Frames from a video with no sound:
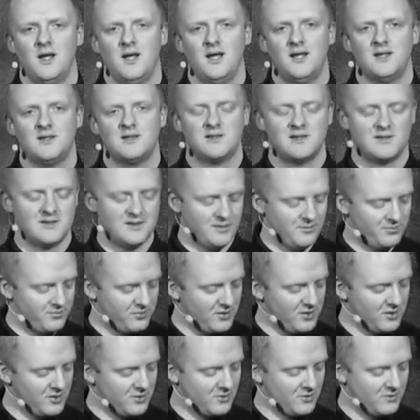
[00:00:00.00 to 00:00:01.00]
it
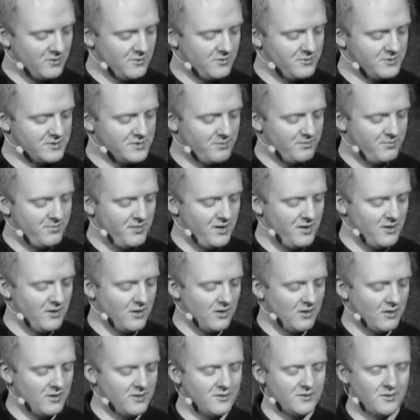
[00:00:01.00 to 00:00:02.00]
simply goes
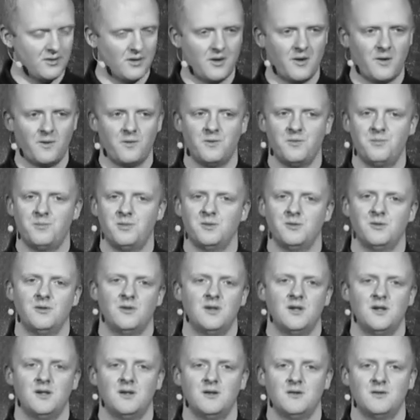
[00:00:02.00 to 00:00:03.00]
beyond our
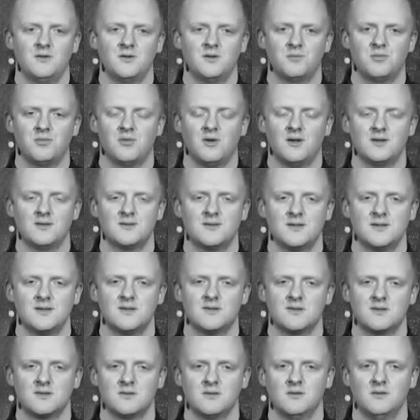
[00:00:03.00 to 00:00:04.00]
ability to
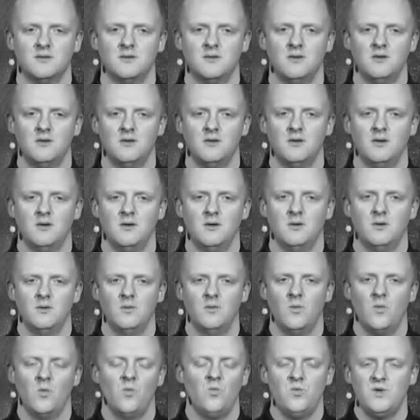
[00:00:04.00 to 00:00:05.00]
process.
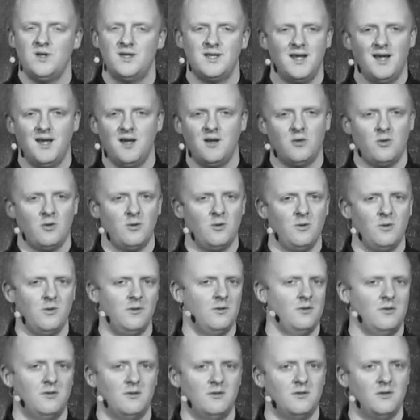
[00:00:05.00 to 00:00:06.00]
We can't
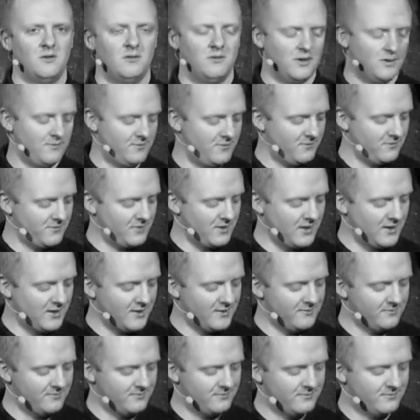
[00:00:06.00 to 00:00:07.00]
earn the love of
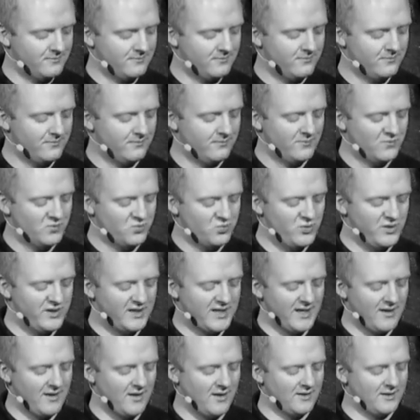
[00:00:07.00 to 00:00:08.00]
God. We
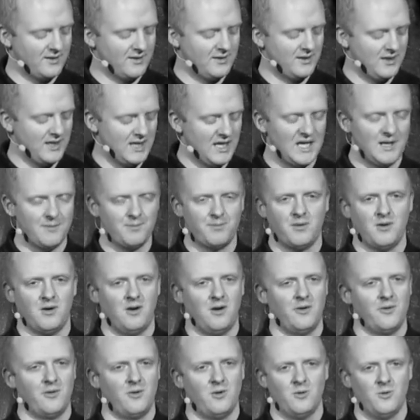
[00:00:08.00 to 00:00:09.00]
cannot keep
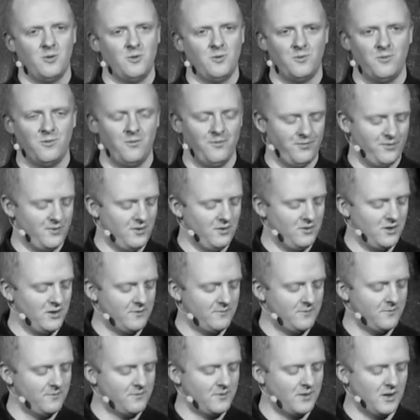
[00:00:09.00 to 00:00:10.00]
on our own the
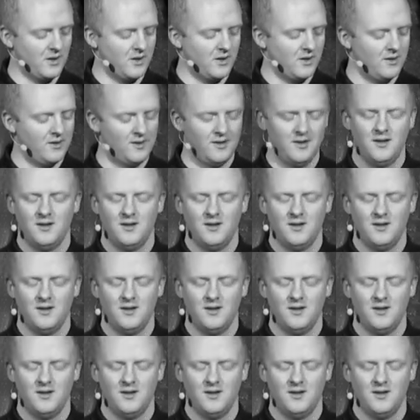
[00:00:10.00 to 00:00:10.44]
love of God.